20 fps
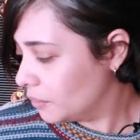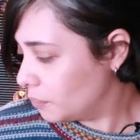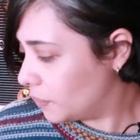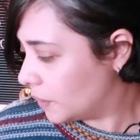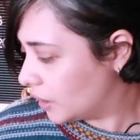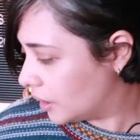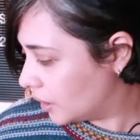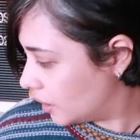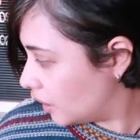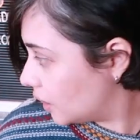
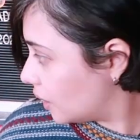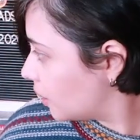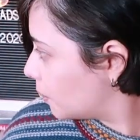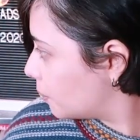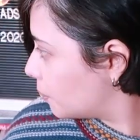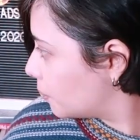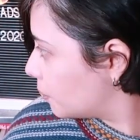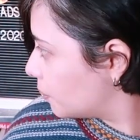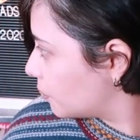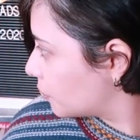but
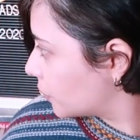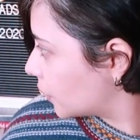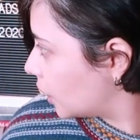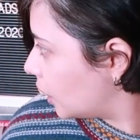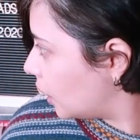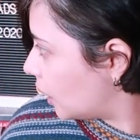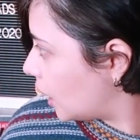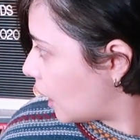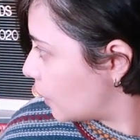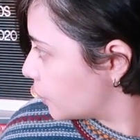
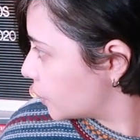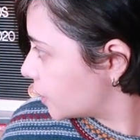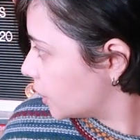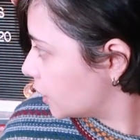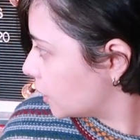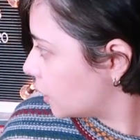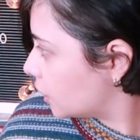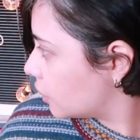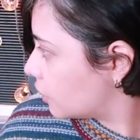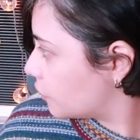I was
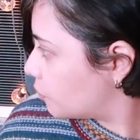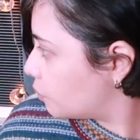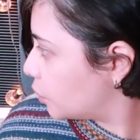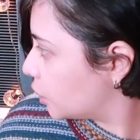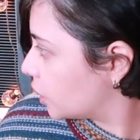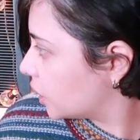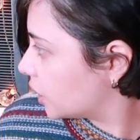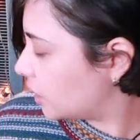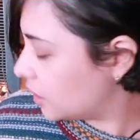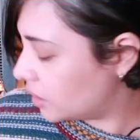thinking of
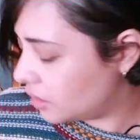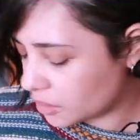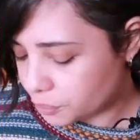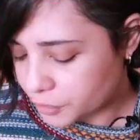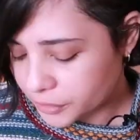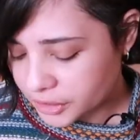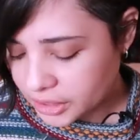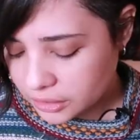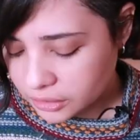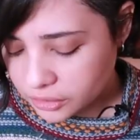putting it here,
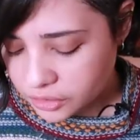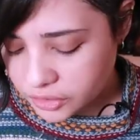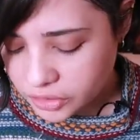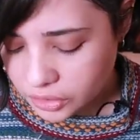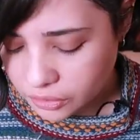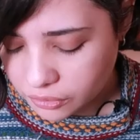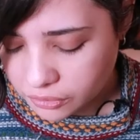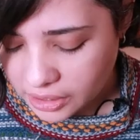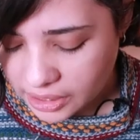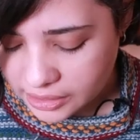but that looks
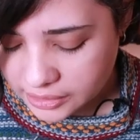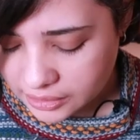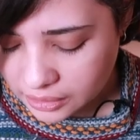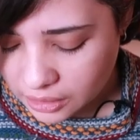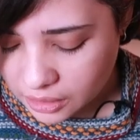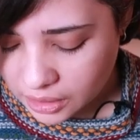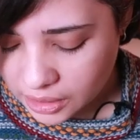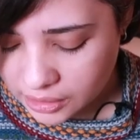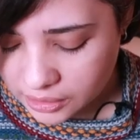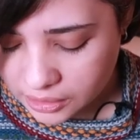so nice
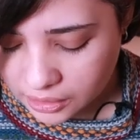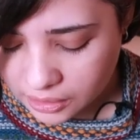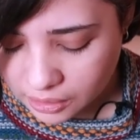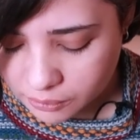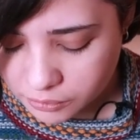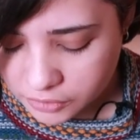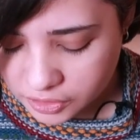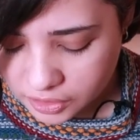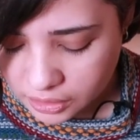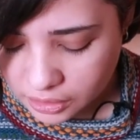there. I think
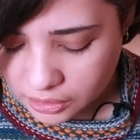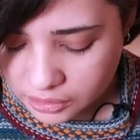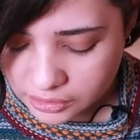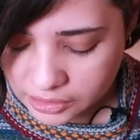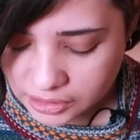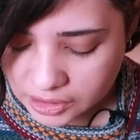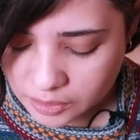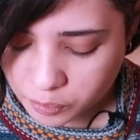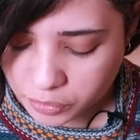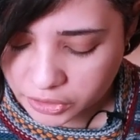I'm just
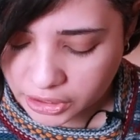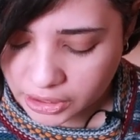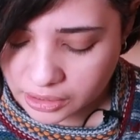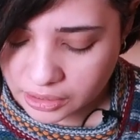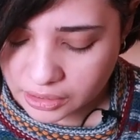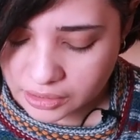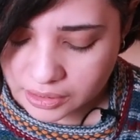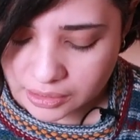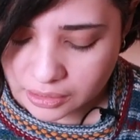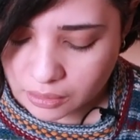gonna display
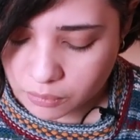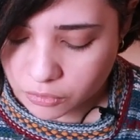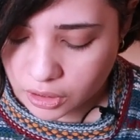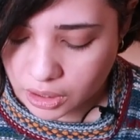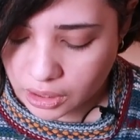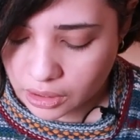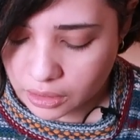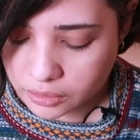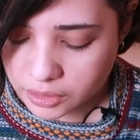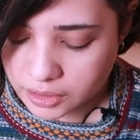this
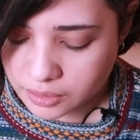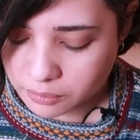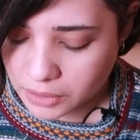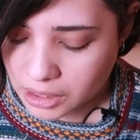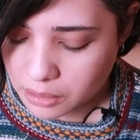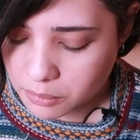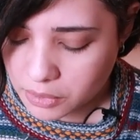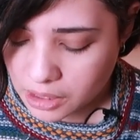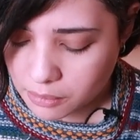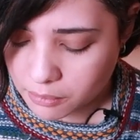somewhere else,
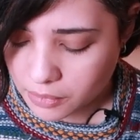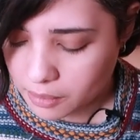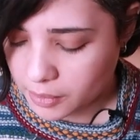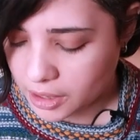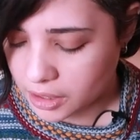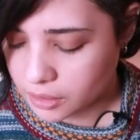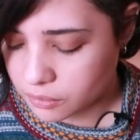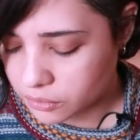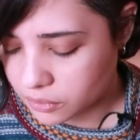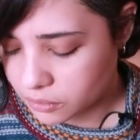maybe in my
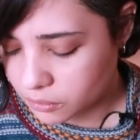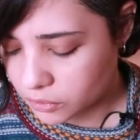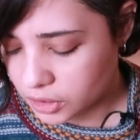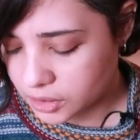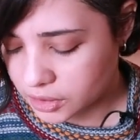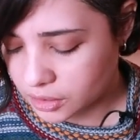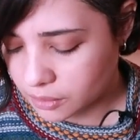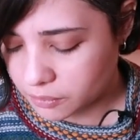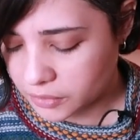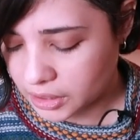bedroom
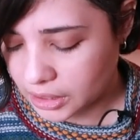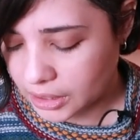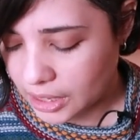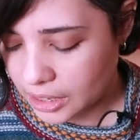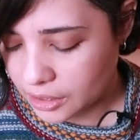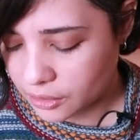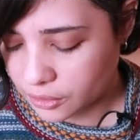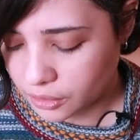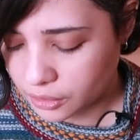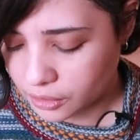or something,
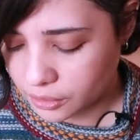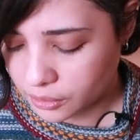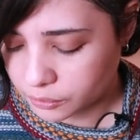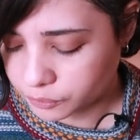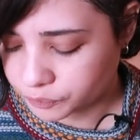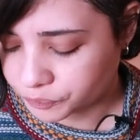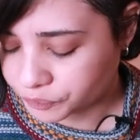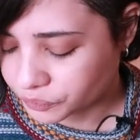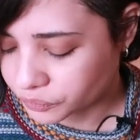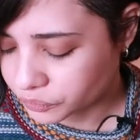I don't
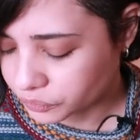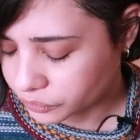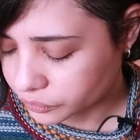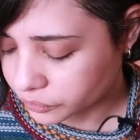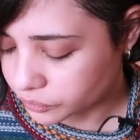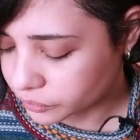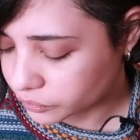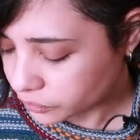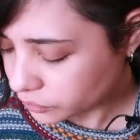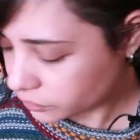know,
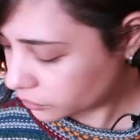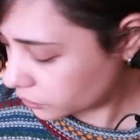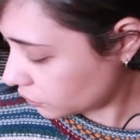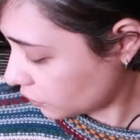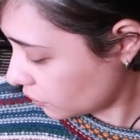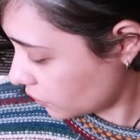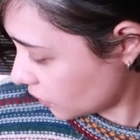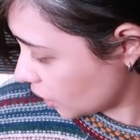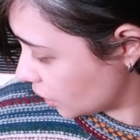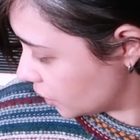
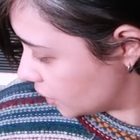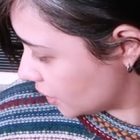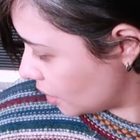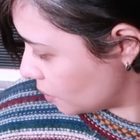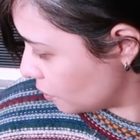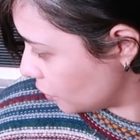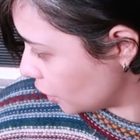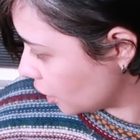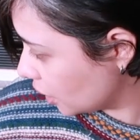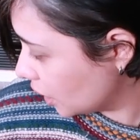
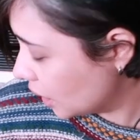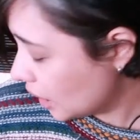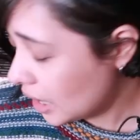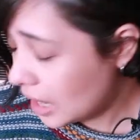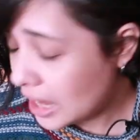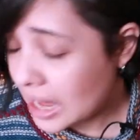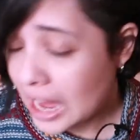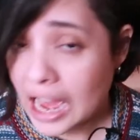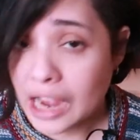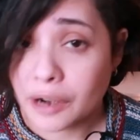somewhere.
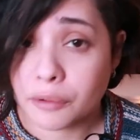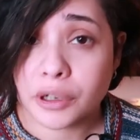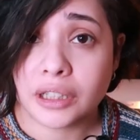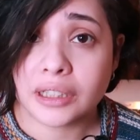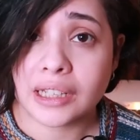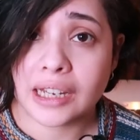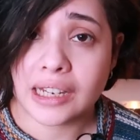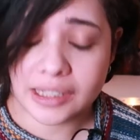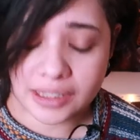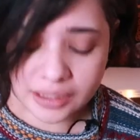I
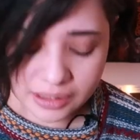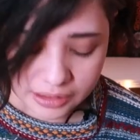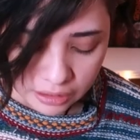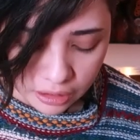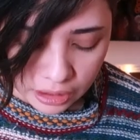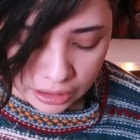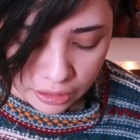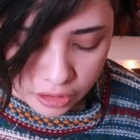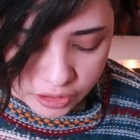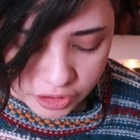realized
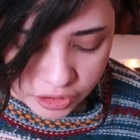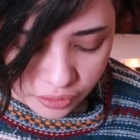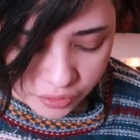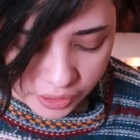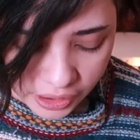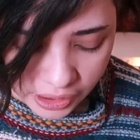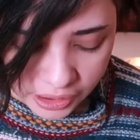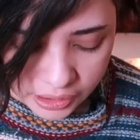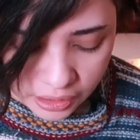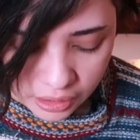also
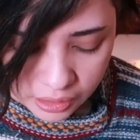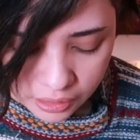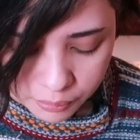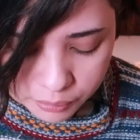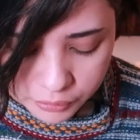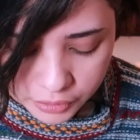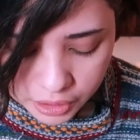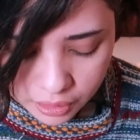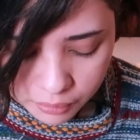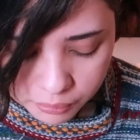that
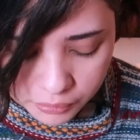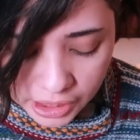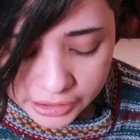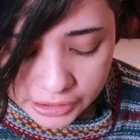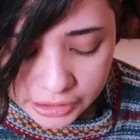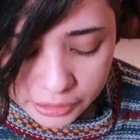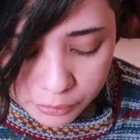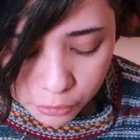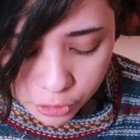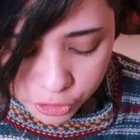I
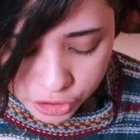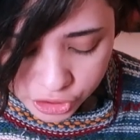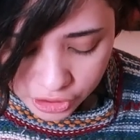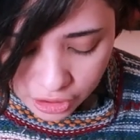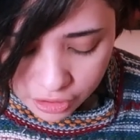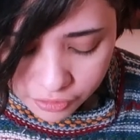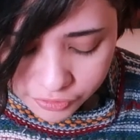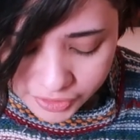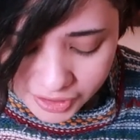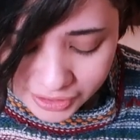need more
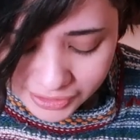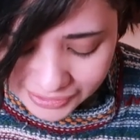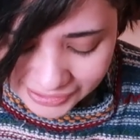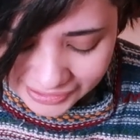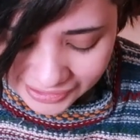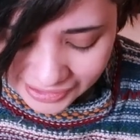shelves,